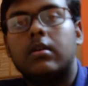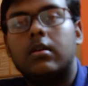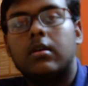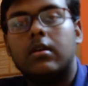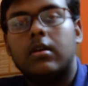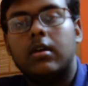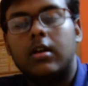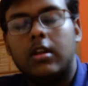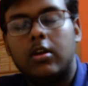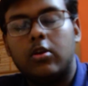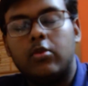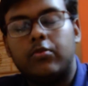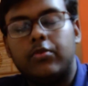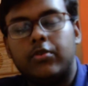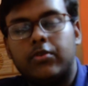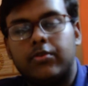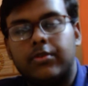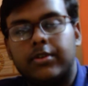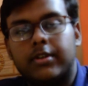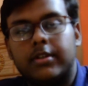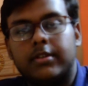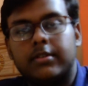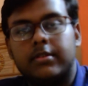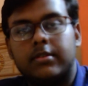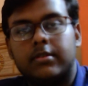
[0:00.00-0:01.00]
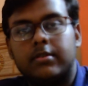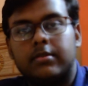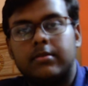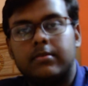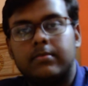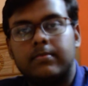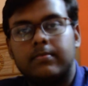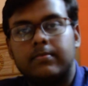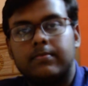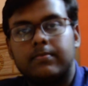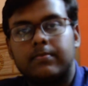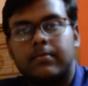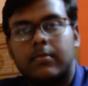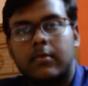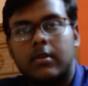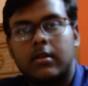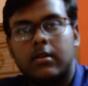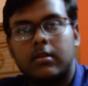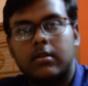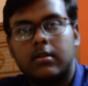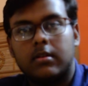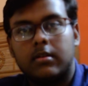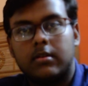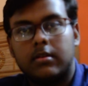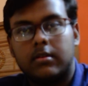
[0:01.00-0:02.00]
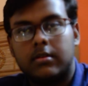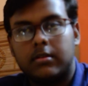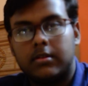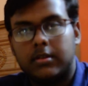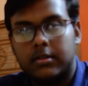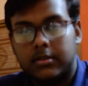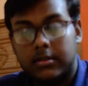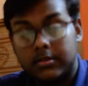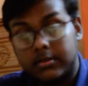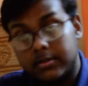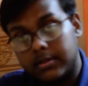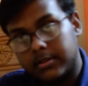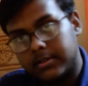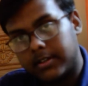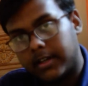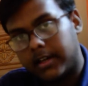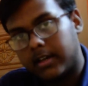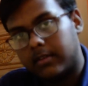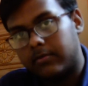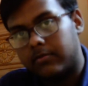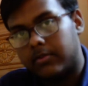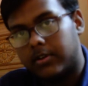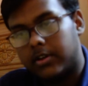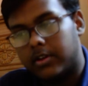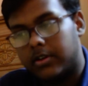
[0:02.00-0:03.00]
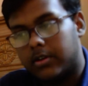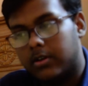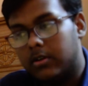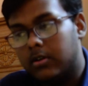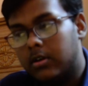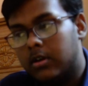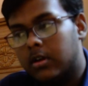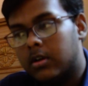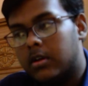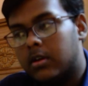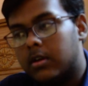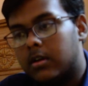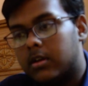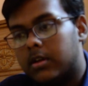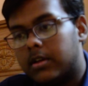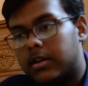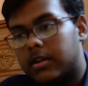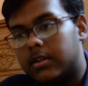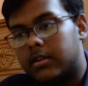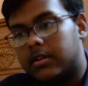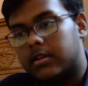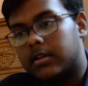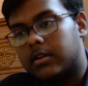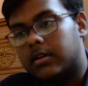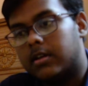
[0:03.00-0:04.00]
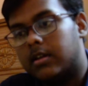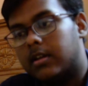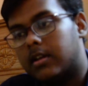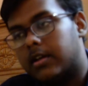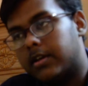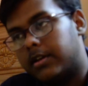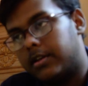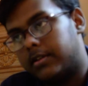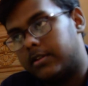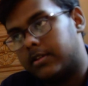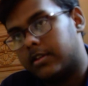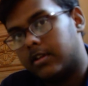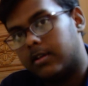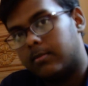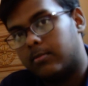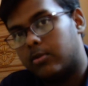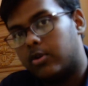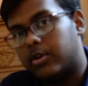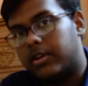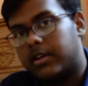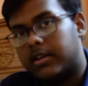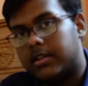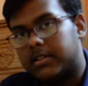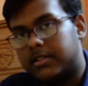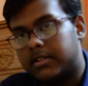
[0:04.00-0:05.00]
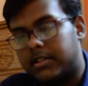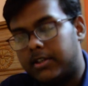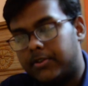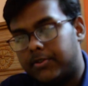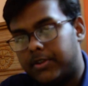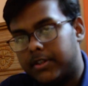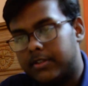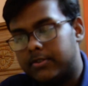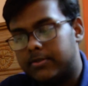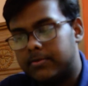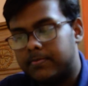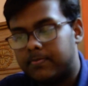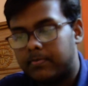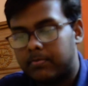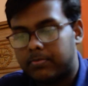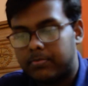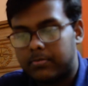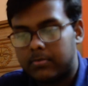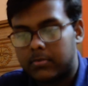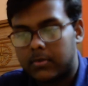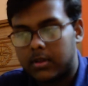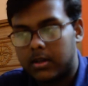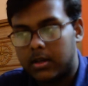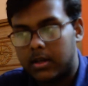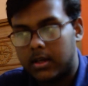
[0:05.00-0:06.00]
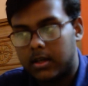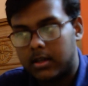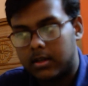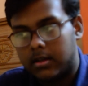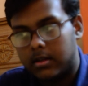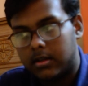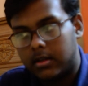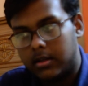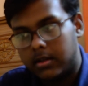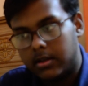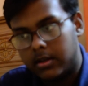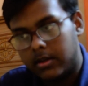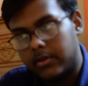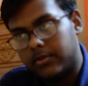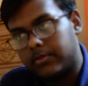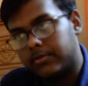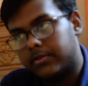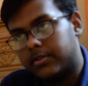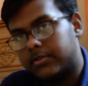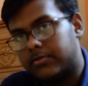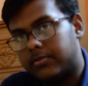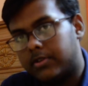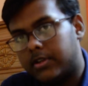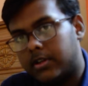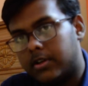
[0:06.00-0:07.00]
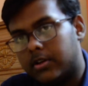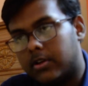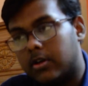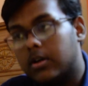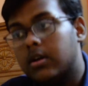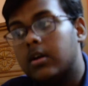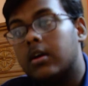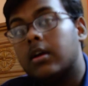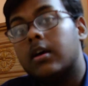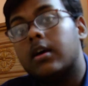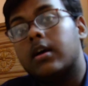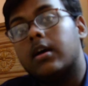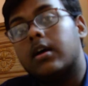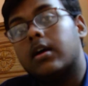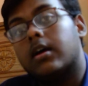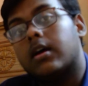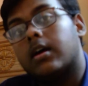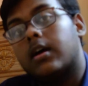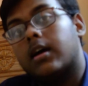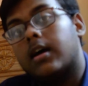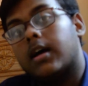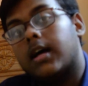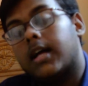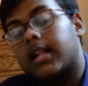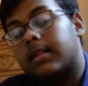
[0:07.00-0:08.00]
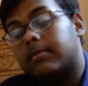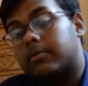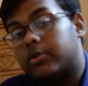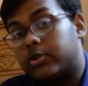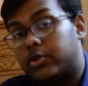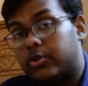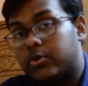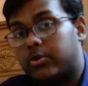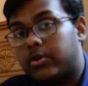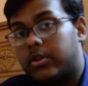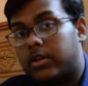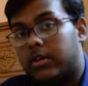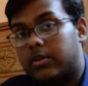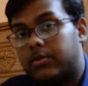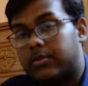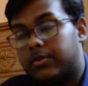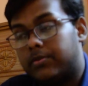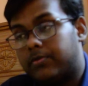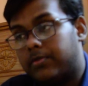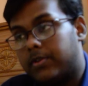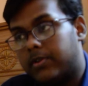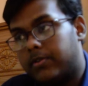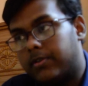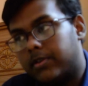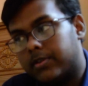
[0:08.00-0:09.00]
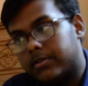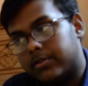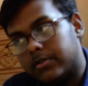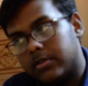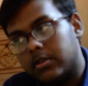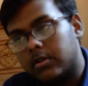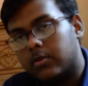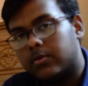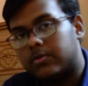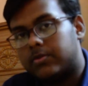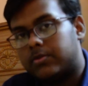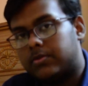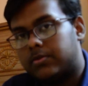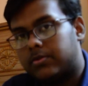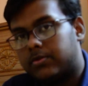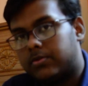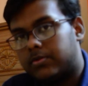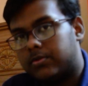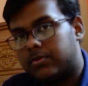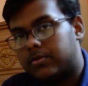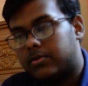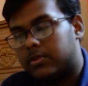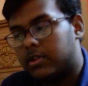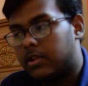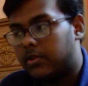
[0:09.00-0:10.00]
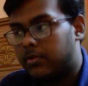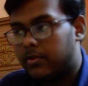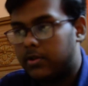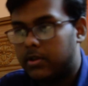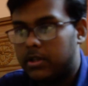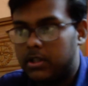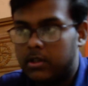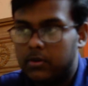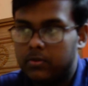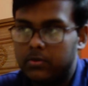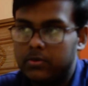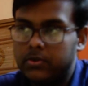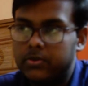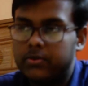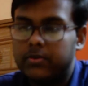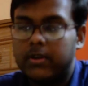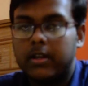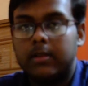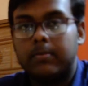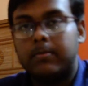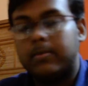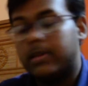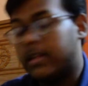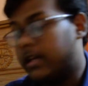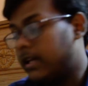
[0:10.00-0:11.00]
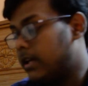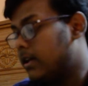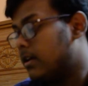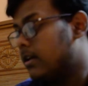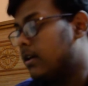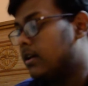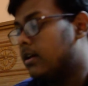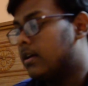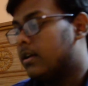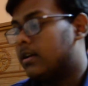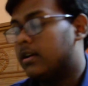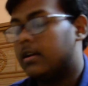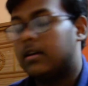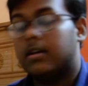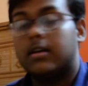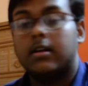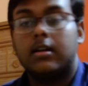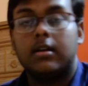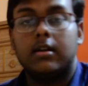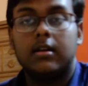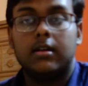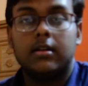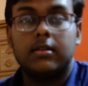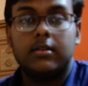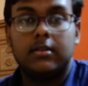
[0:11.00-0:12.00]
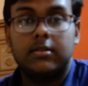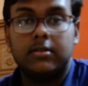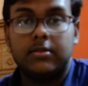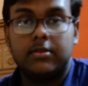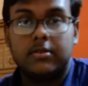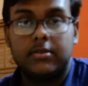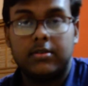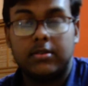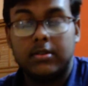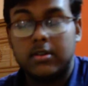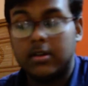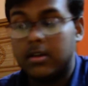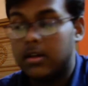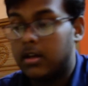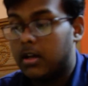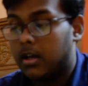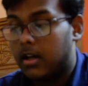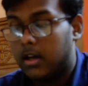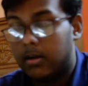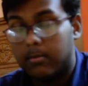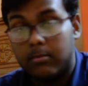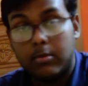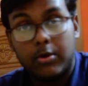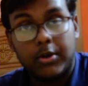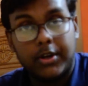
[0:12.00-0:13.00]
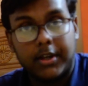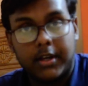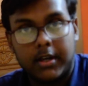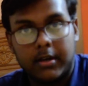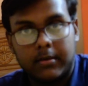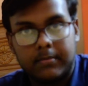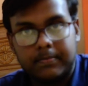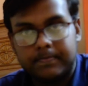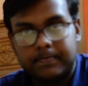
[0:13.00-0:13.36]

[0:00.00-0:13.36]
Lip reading: Hello viewers, this is the second video in the Learning the Harmonica series, and here in this video I'll be showing you the various notes that you can use while playing this harmonica.